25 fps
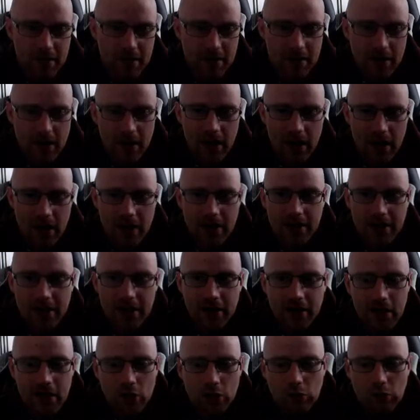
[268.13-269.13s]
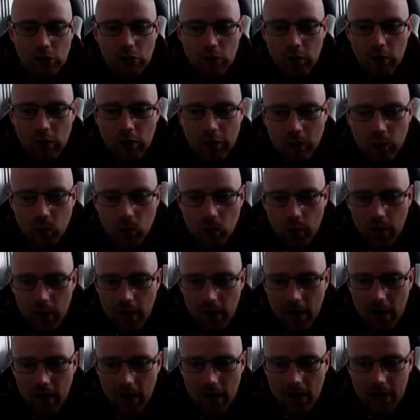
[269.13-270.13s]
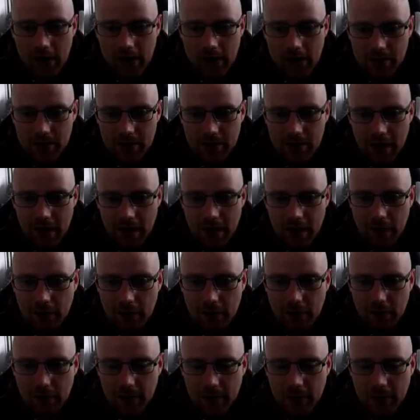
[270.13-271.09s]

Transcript: Can rank 1 actually pay out for me?